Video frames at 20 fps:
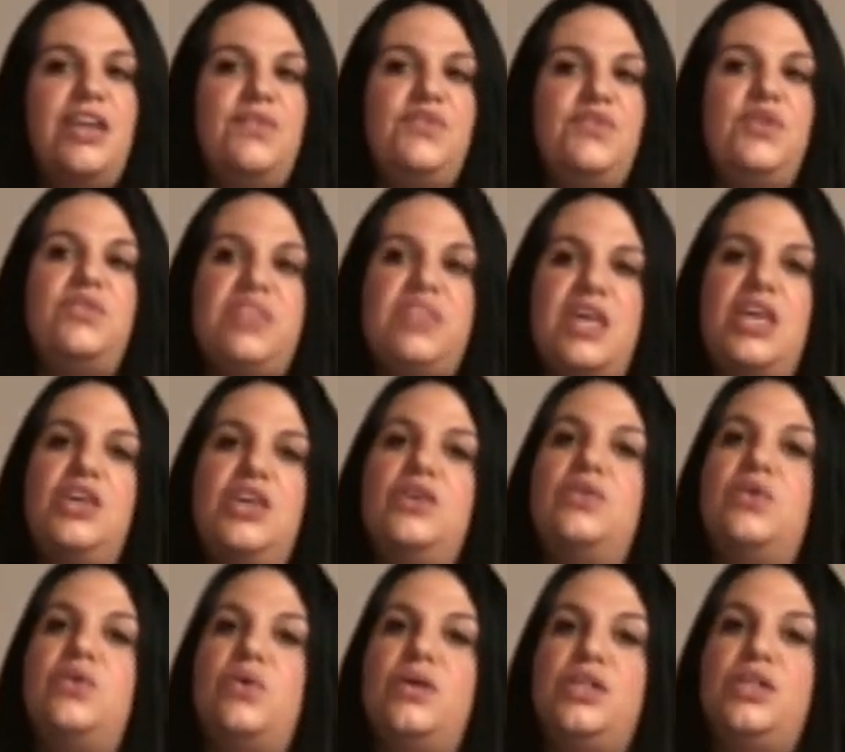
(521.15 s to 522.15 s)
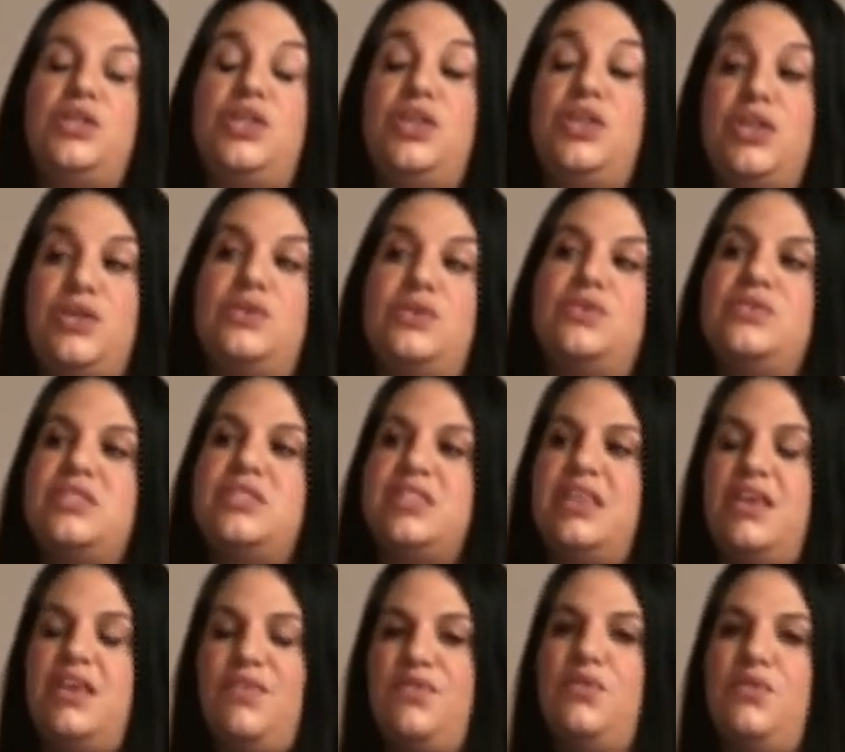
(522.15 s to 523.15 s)
And if you think you're going to use
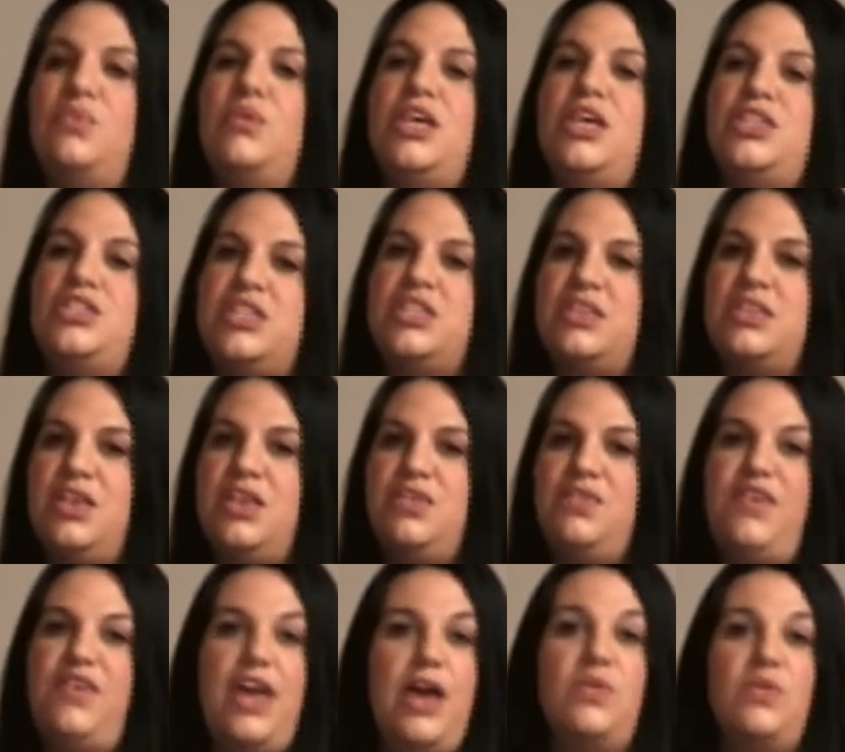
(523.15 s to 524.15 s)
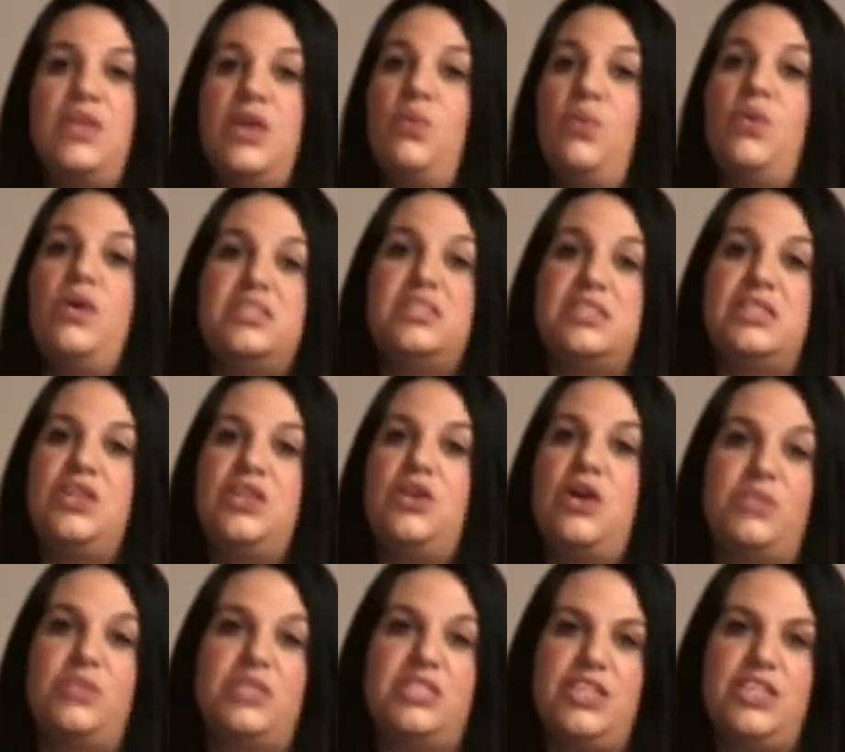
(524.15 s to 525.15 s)
the information that you found that wasn't in
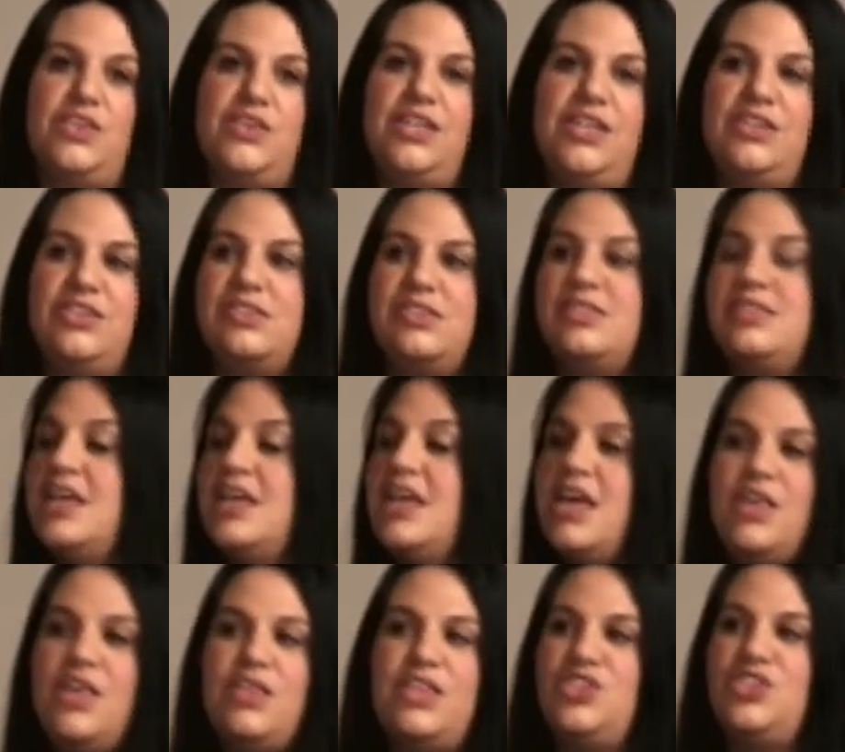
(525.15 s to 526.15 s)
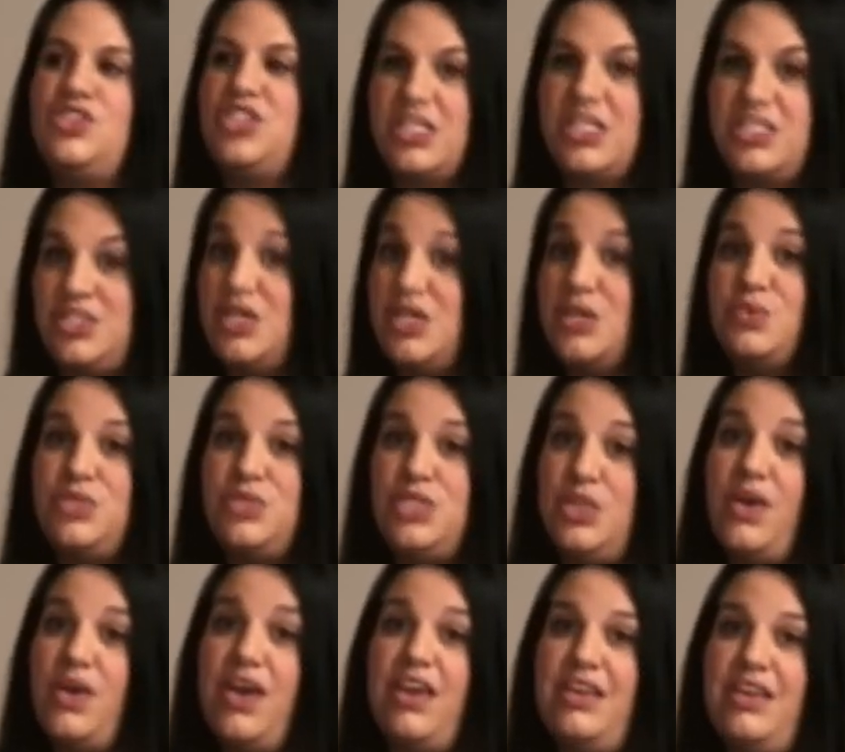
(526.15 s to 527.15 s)
our materials, then just don't
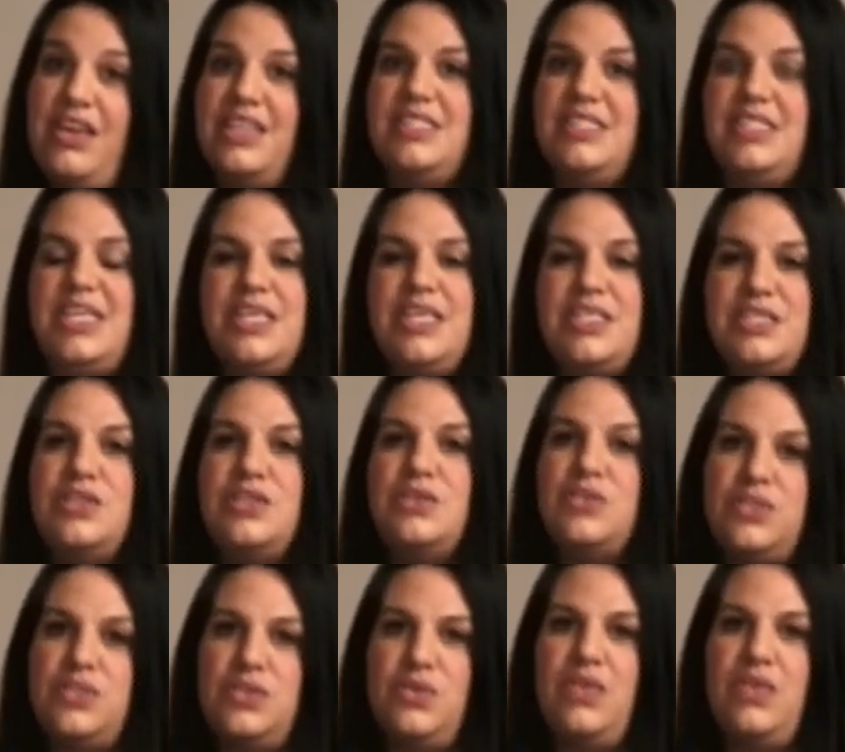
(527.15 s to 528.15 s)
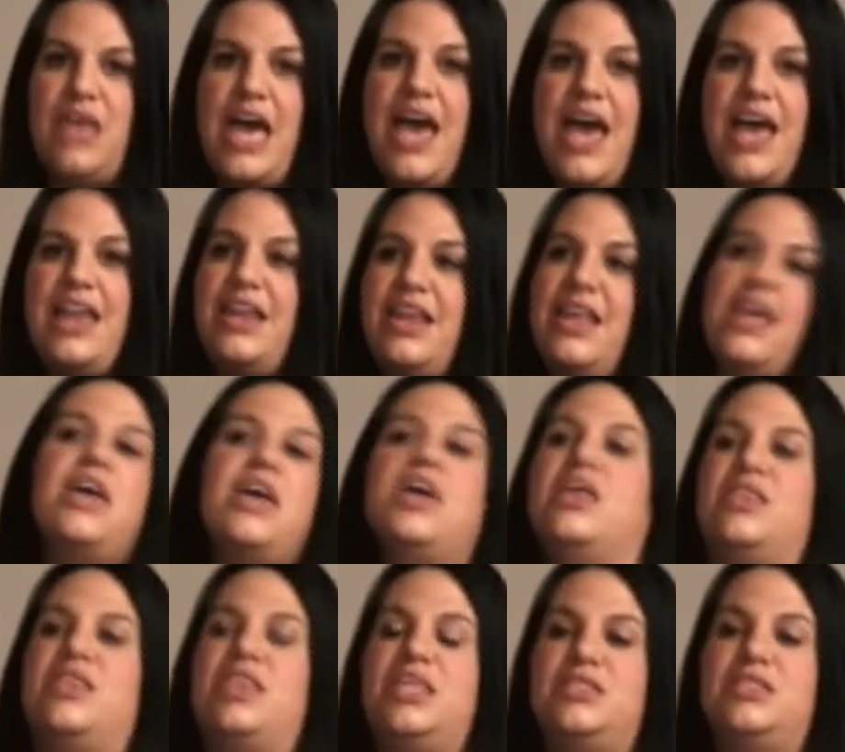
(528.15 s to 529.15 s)
do it. It's easier to do that
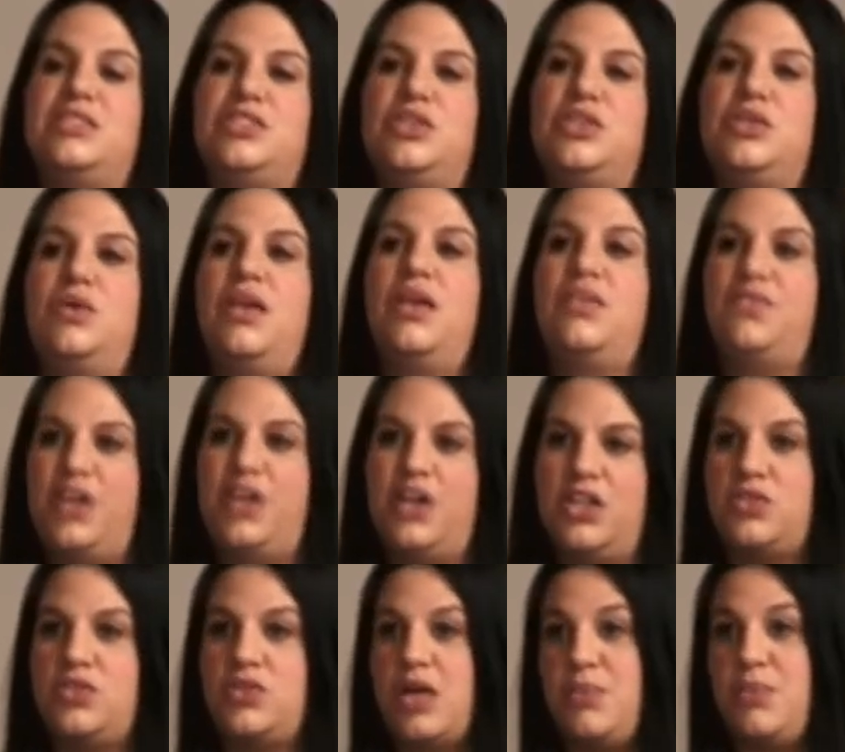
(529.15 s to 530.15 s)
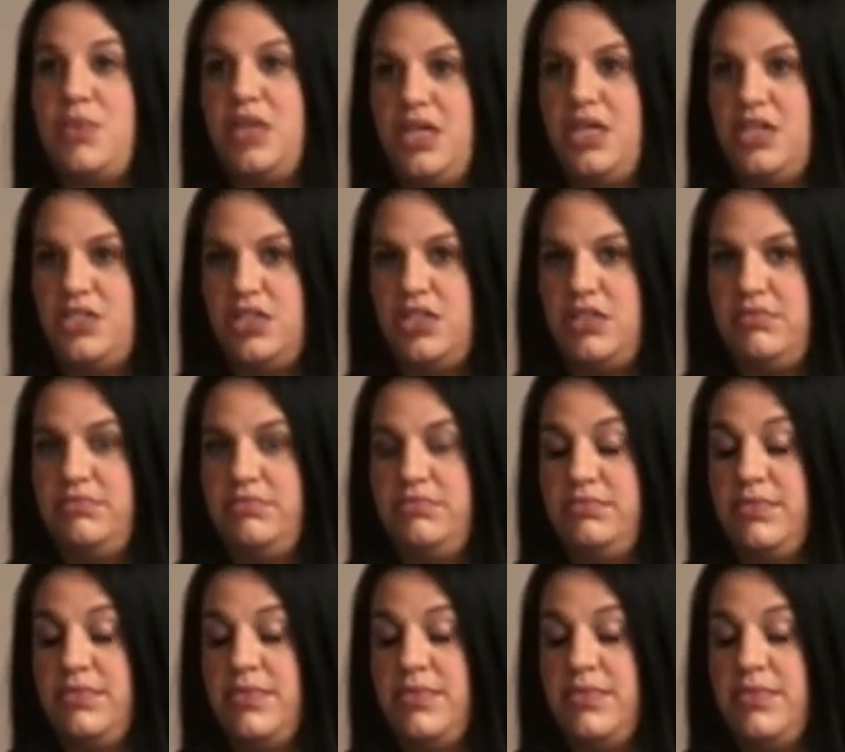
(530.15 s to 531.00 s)
than to do unfair extrapolation.